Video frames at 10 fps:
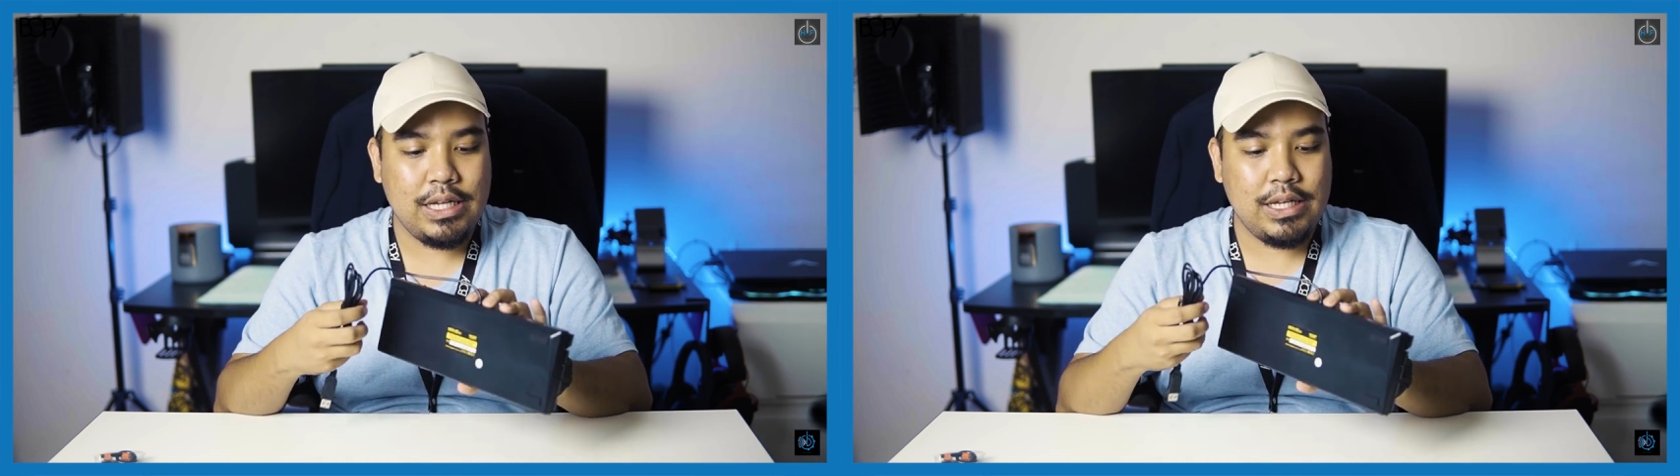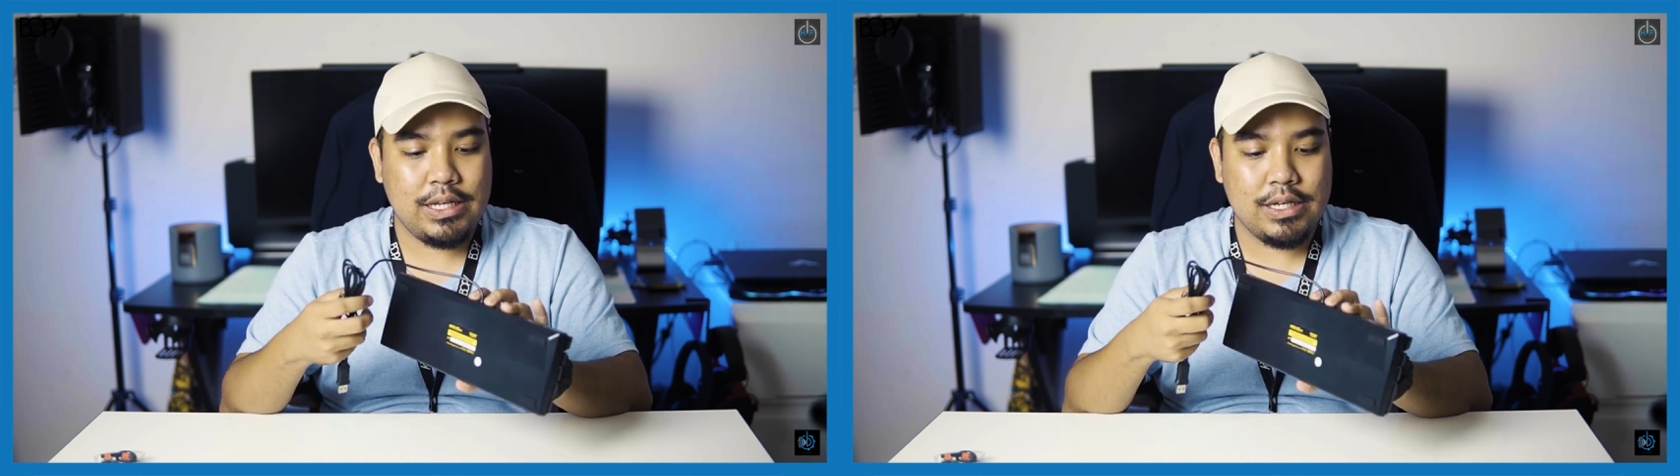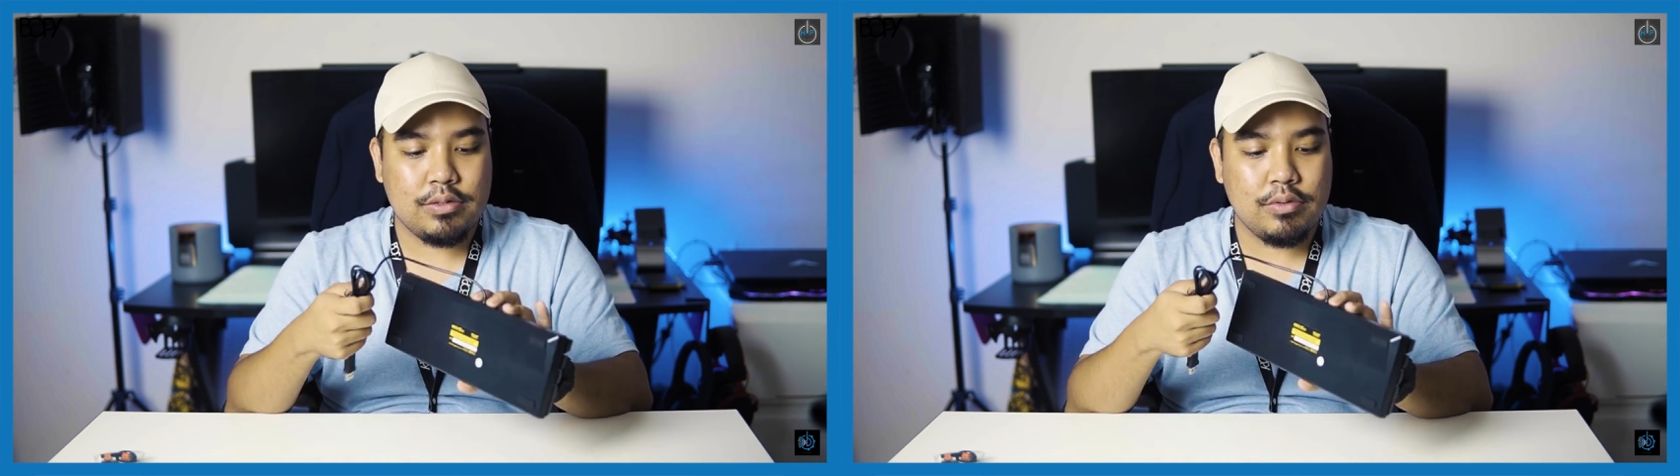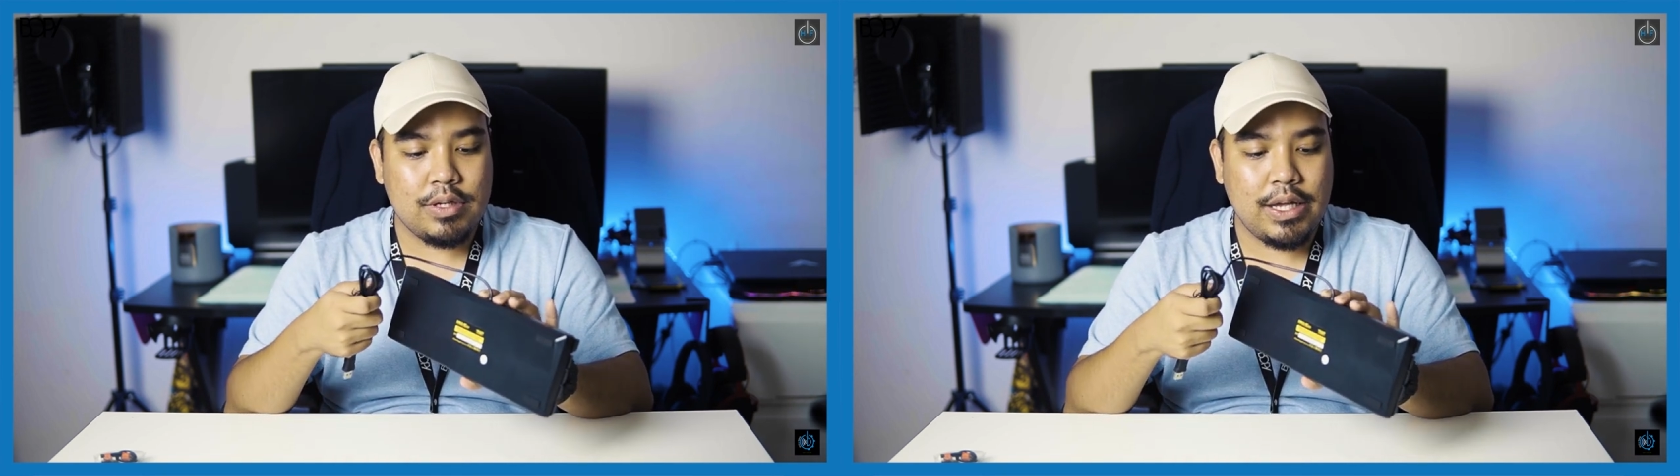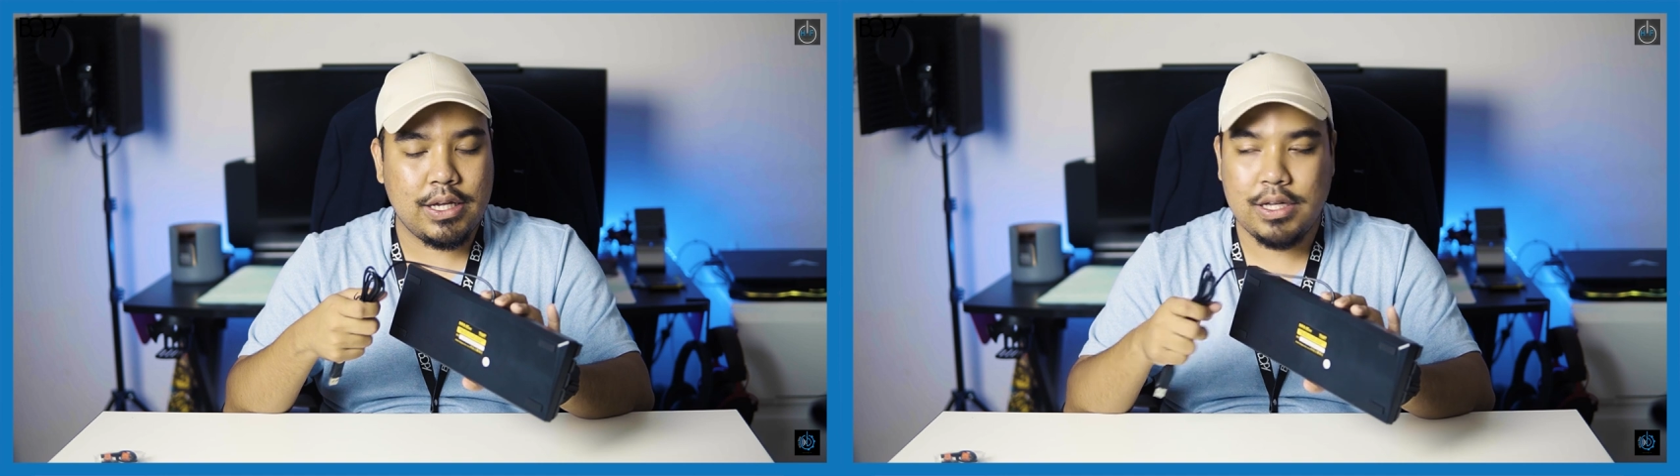it does look
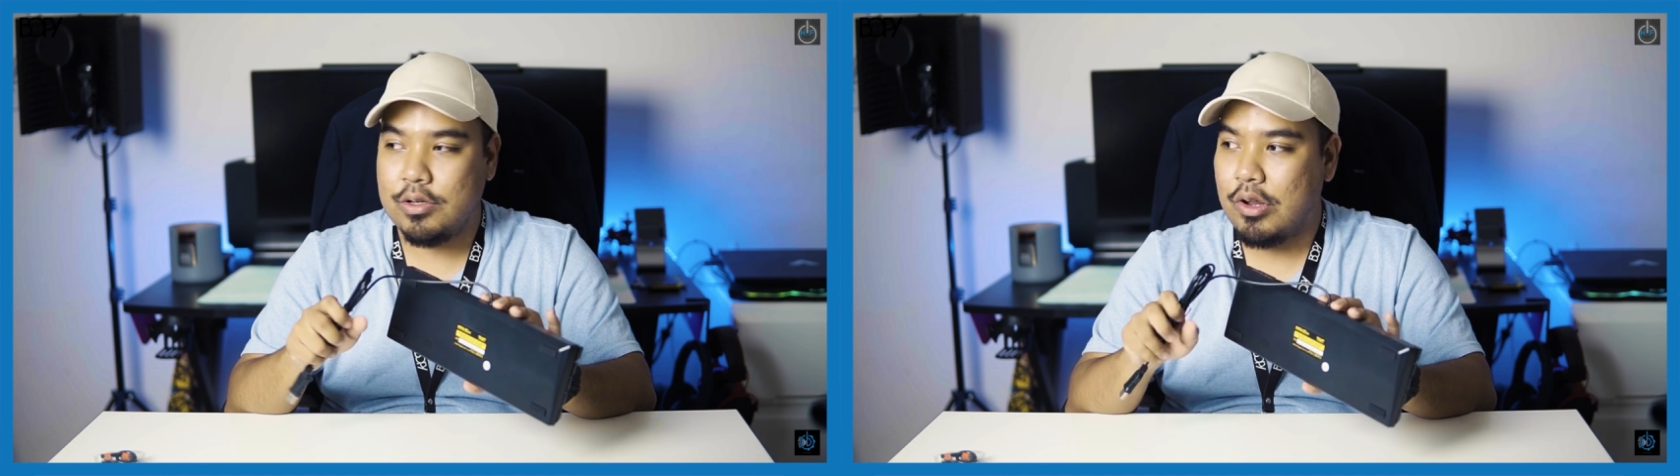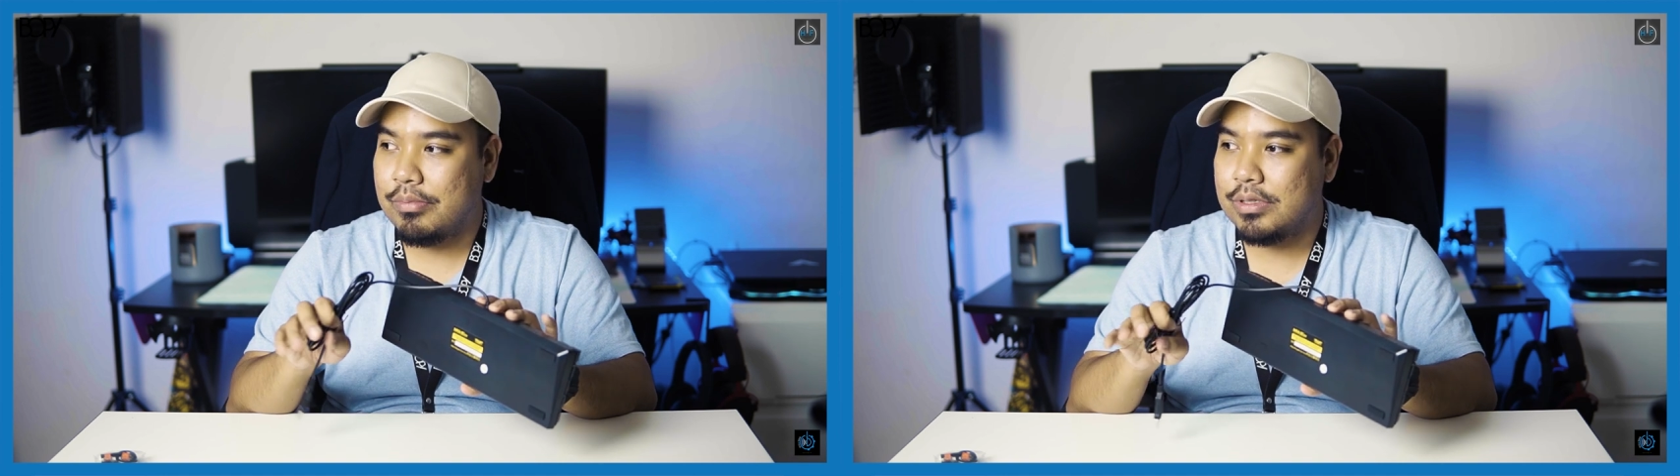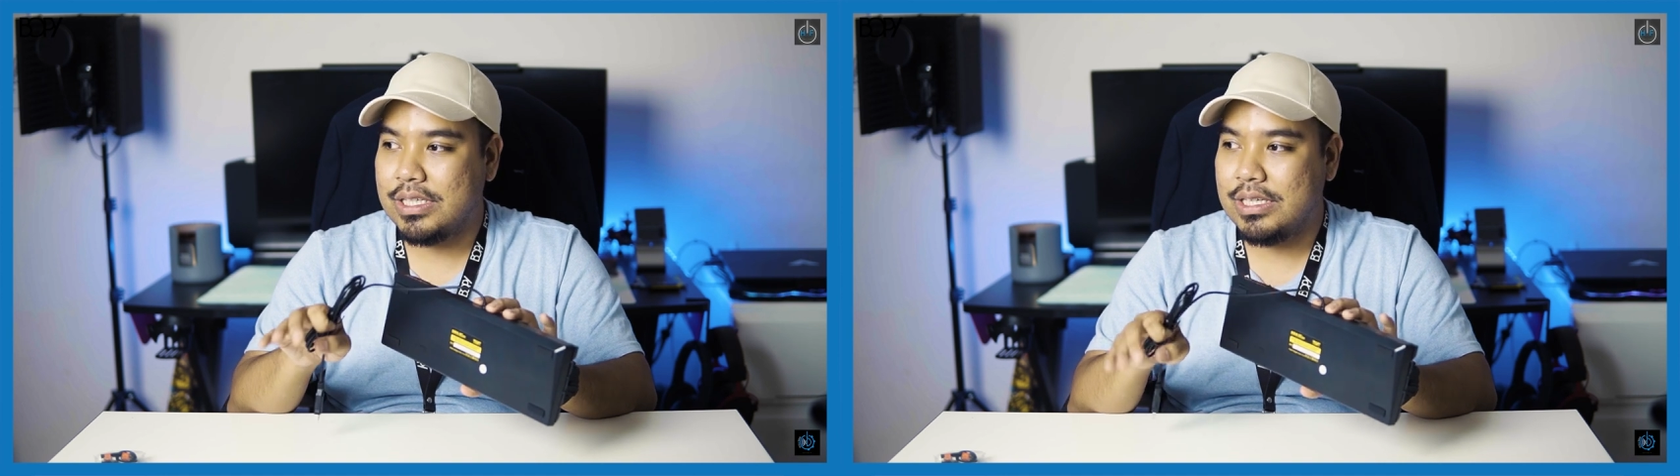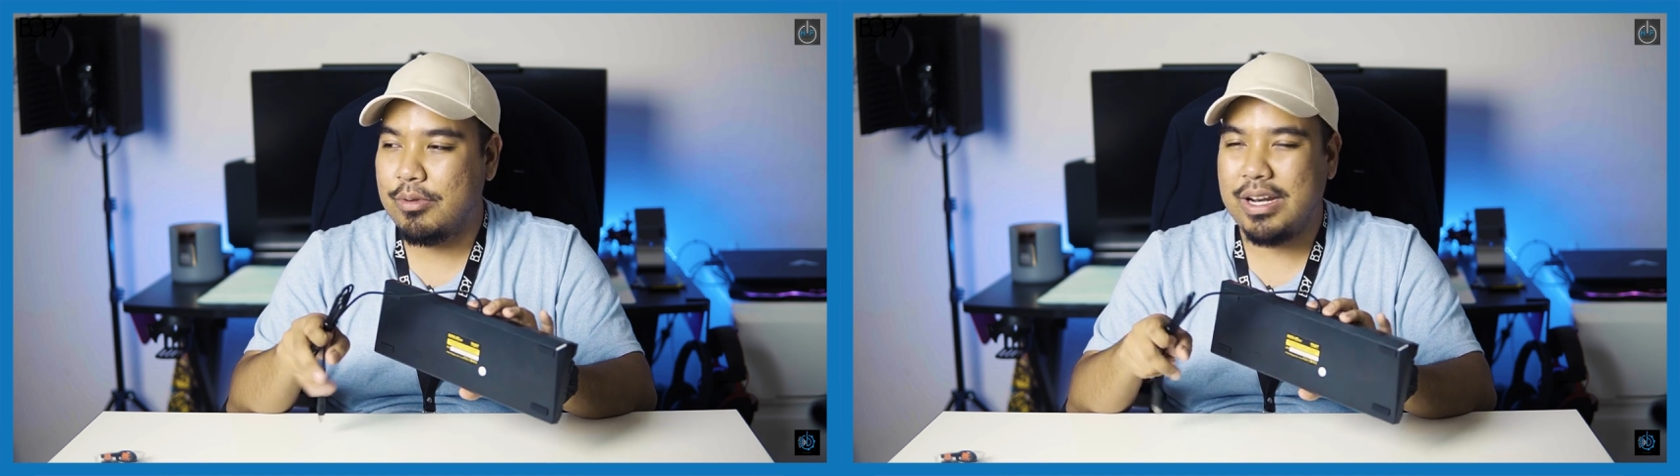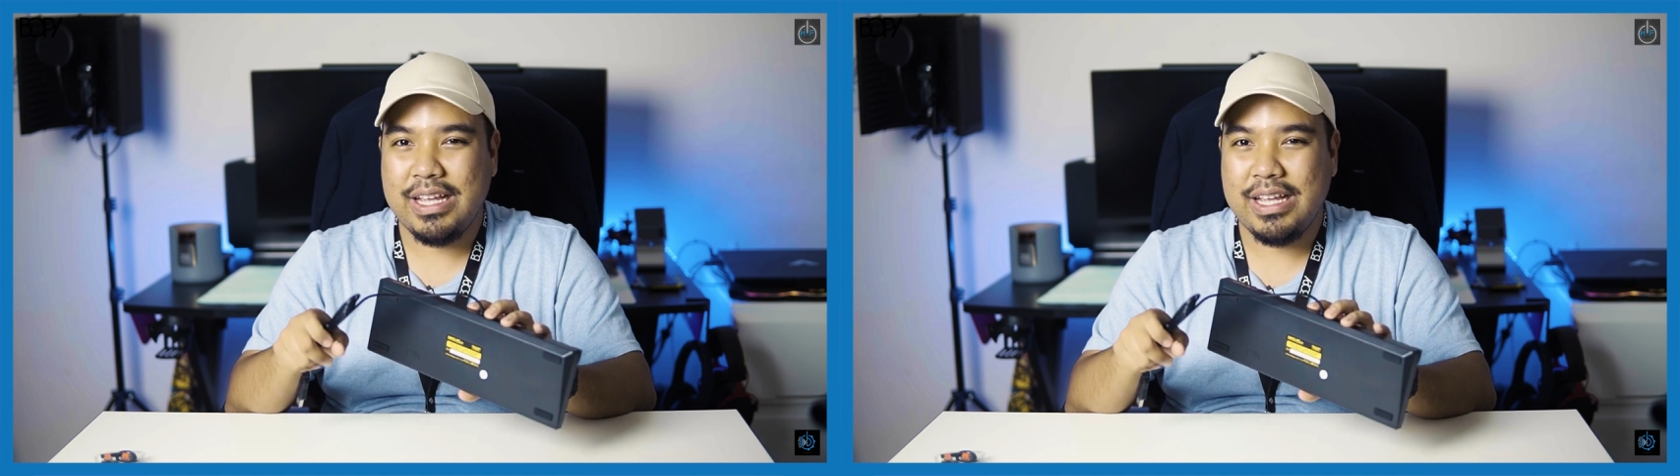like a normal keyboard,